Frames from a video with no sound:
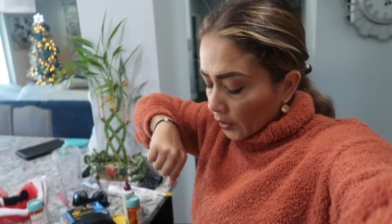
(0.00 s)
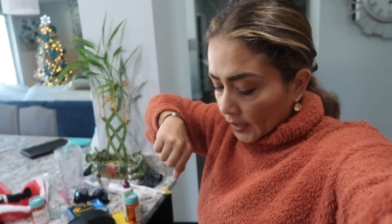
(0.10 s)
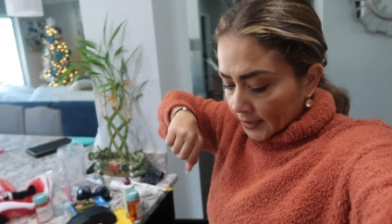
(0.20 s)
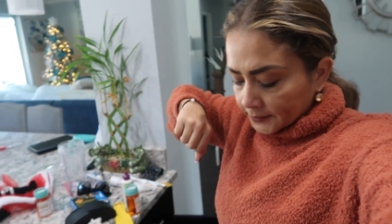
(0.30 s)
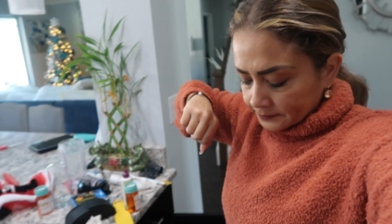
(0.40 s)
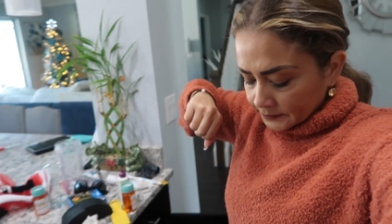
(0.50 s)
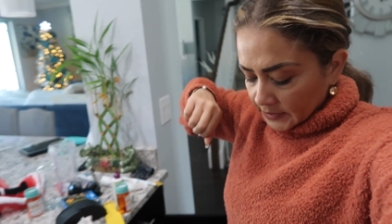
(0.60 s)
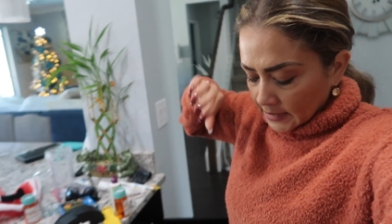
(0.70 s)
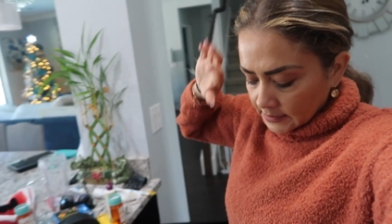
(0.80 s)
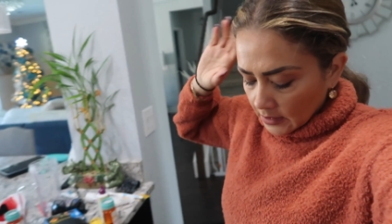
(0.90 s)
Okay,
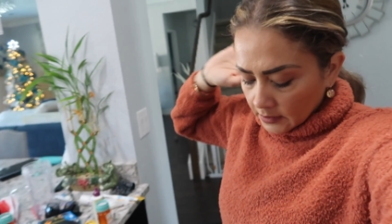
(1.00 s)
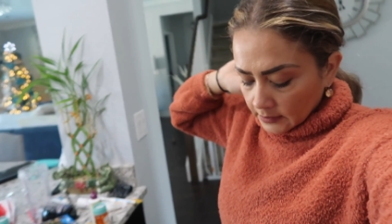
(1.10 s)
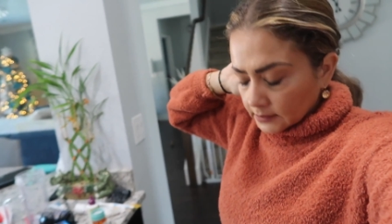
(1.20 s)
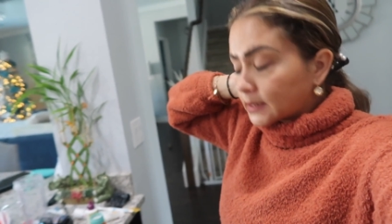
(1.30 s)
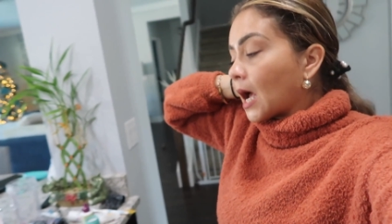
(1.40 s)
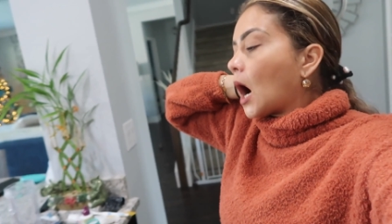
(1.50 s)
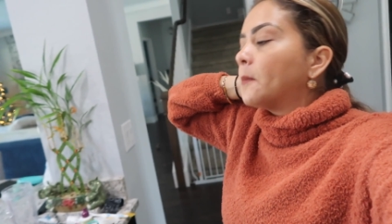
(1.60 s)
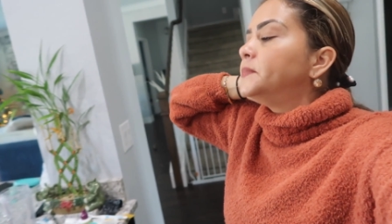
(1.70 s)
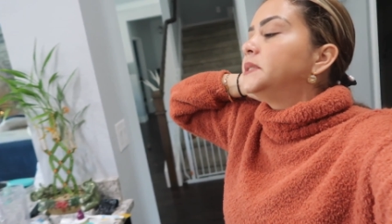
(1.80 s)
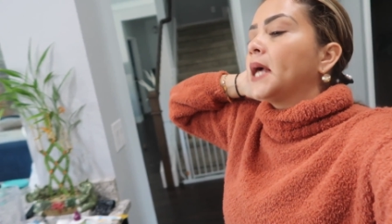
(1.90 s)
that's the
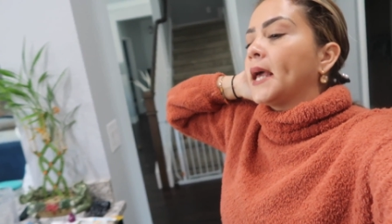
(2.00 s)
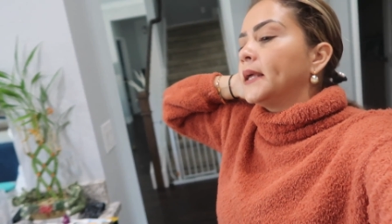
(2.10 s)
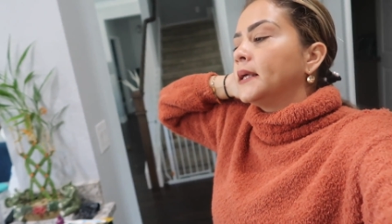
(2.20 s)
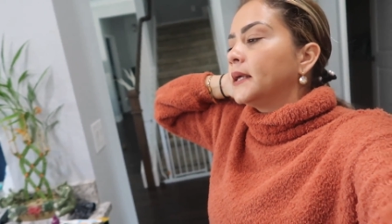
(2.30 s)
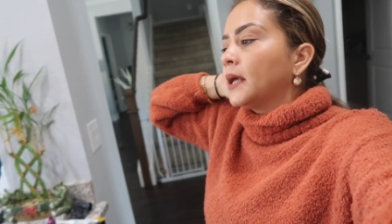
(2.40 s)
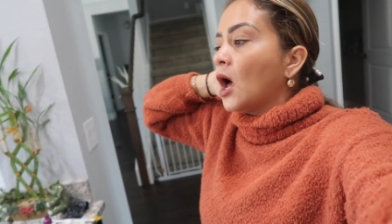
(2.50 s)
update.